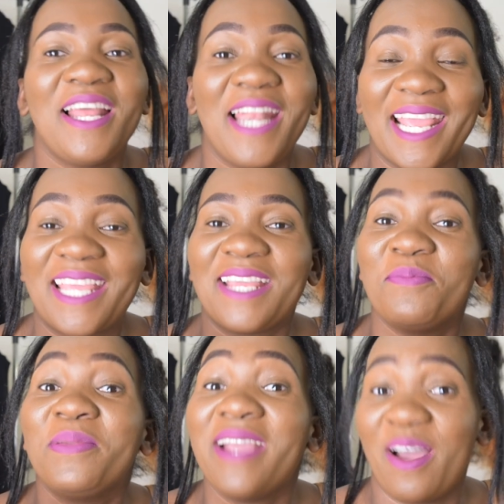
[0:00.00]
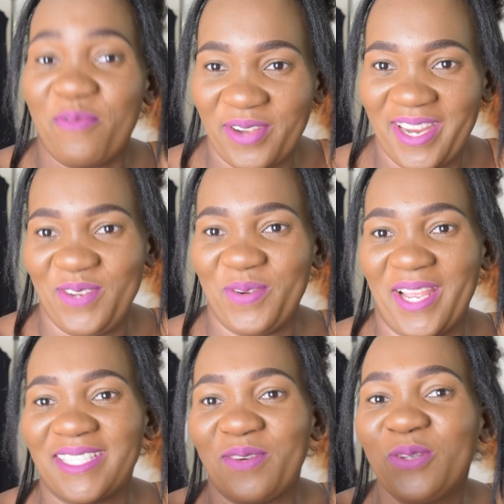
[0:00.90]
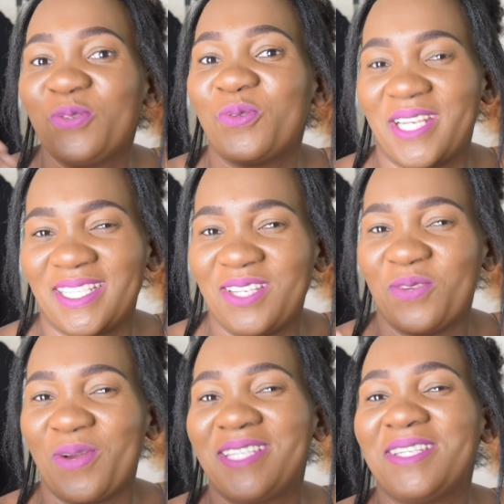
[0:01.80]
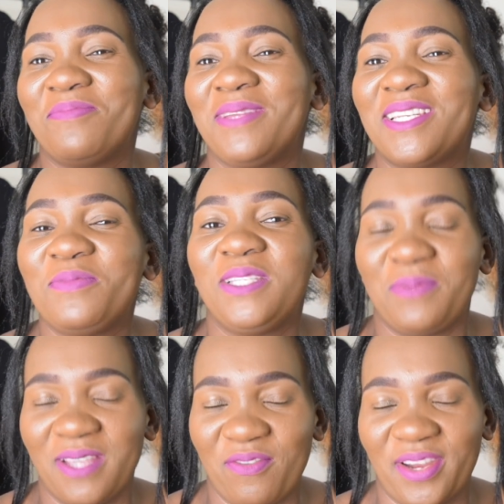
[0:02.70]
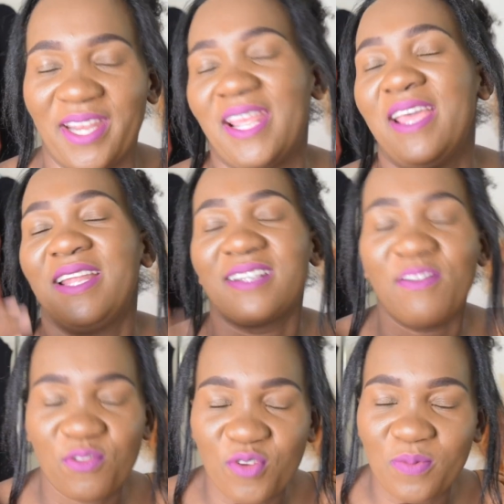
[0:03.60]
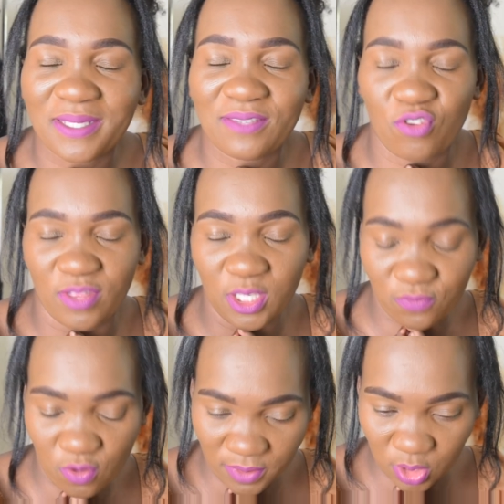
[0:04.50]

like being african you guys i want you to understand what it means being african travel from this from